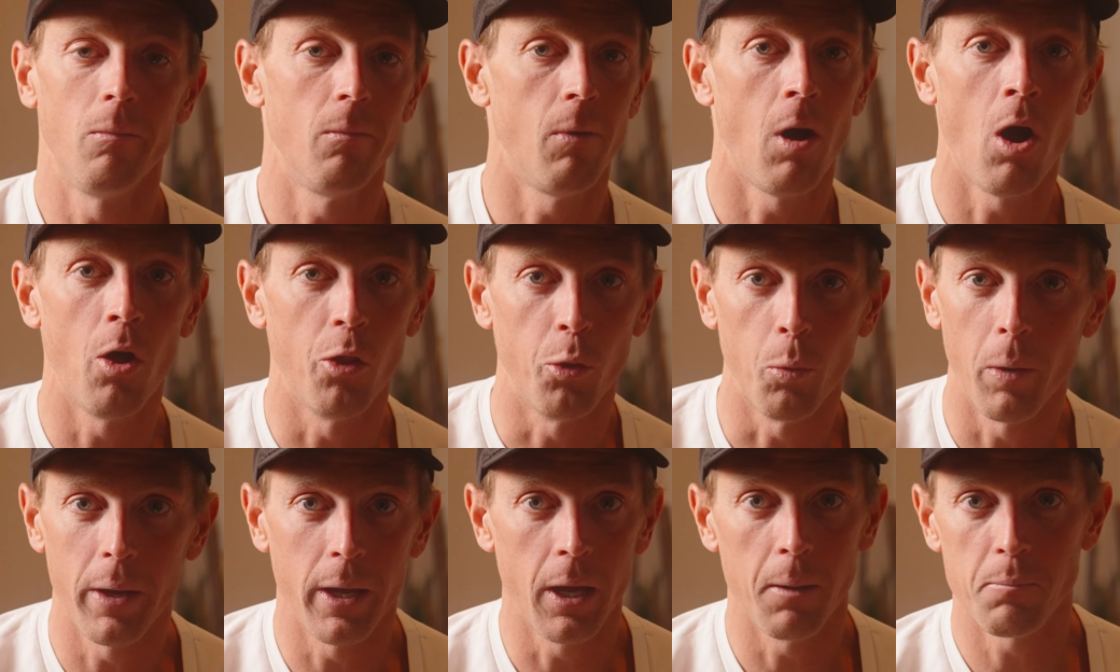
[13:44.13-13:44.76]
all
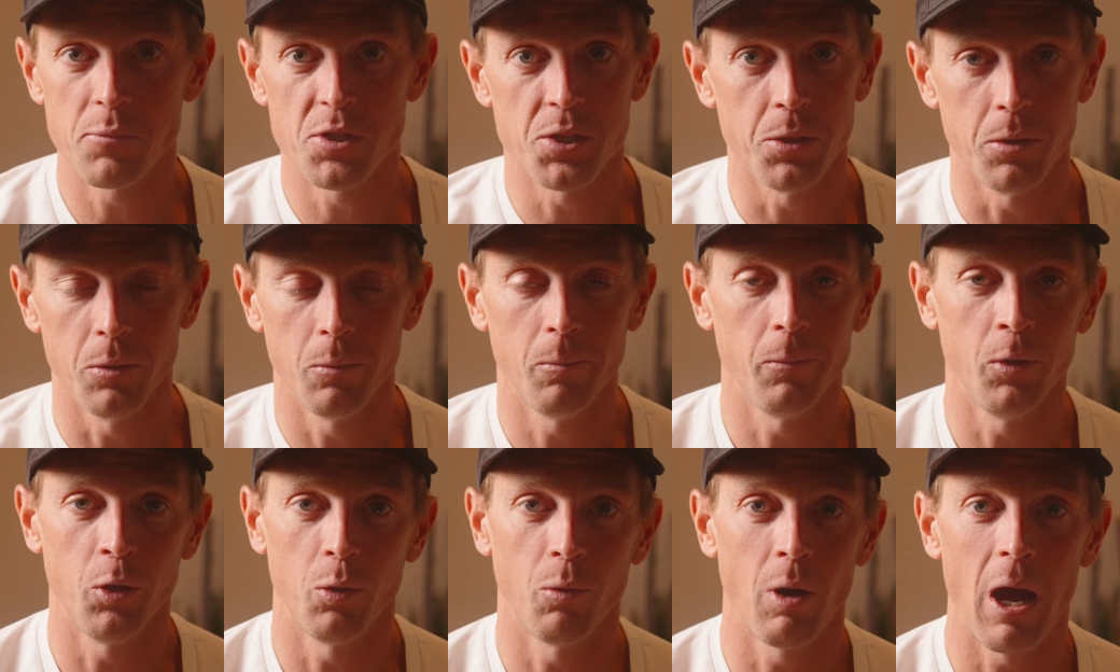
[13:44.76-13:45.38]
the way up to,
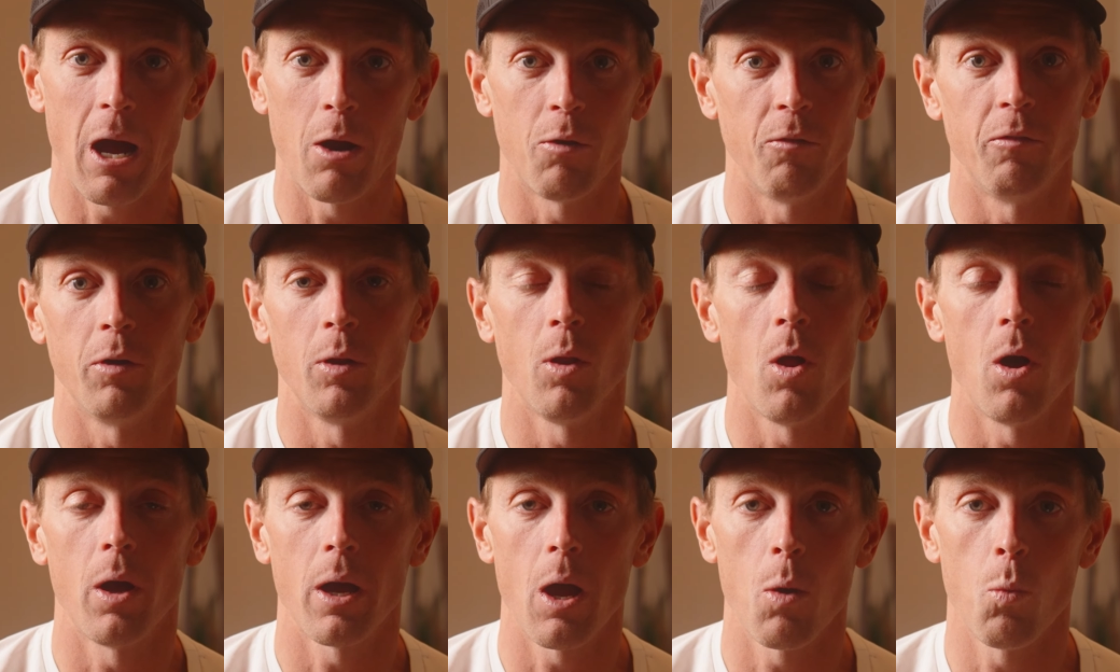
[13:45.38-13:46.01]
you know, however
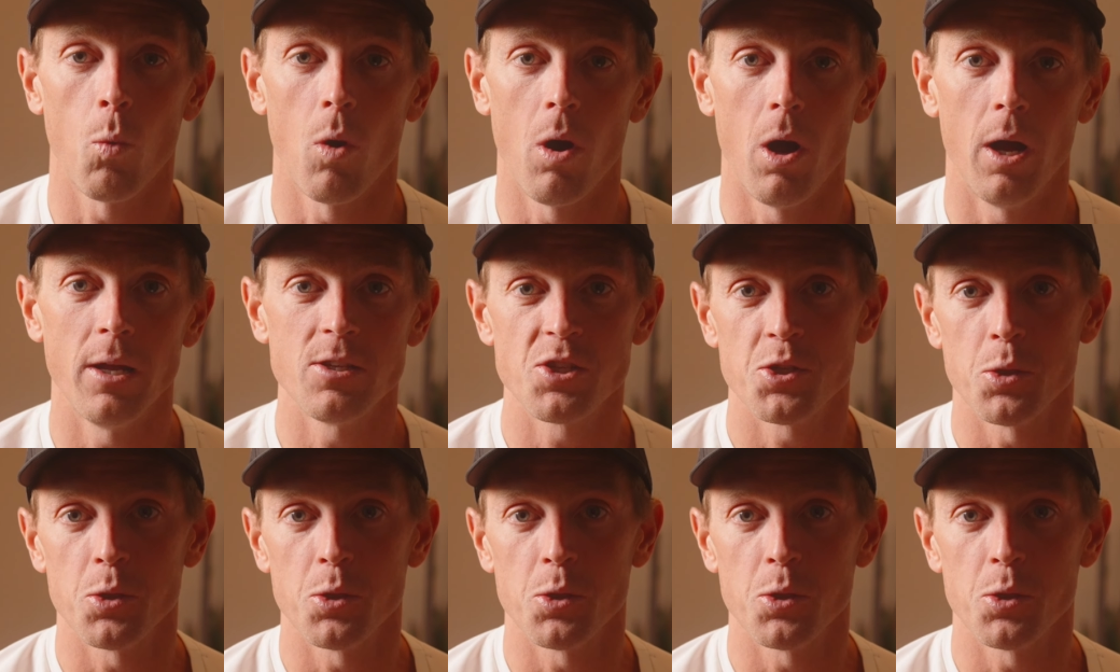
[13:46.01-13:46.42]
long I want.